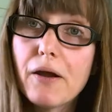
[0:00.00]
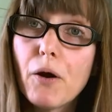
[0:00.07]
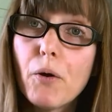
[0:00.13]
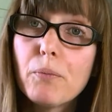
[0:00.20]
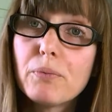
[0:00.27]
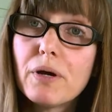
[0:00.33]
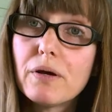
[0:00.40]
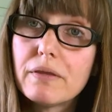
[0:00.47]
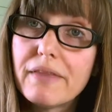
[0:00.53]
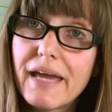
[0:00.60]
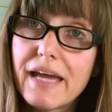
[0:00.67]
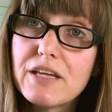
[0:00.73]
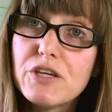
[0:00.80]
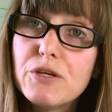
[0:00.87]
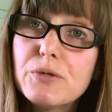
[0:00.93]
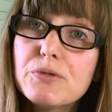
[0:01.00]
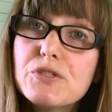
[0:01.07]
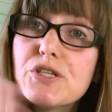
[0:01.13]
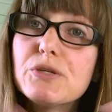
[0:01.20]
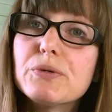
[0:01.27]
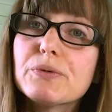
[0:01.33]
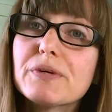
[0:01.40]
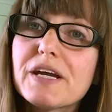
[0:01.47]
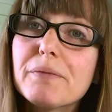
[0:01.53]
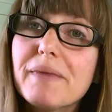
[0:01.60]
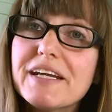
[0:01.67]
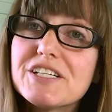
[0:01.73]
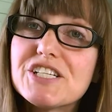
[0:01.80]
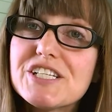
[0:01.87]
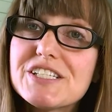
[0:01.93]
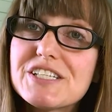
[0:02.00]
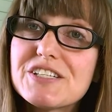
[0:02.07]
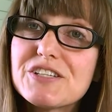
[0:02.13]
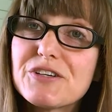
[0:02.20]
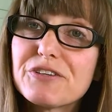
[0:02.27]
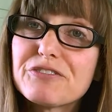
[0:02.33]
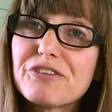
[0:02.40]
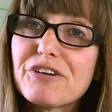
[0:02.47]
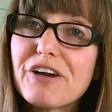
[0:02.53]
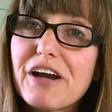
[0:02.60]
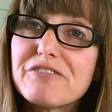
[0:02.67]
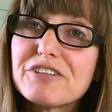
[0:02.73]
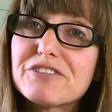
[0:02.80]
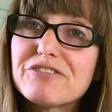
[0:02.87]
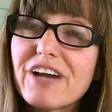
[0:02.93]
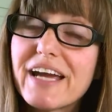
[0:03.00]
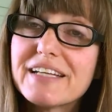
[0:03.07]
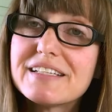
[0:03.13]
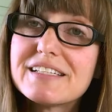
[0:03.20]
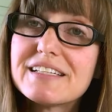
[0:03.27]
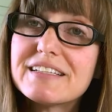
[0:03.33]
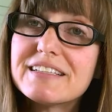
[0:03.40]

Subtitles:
I hope that you too can make Jesus your forever friend.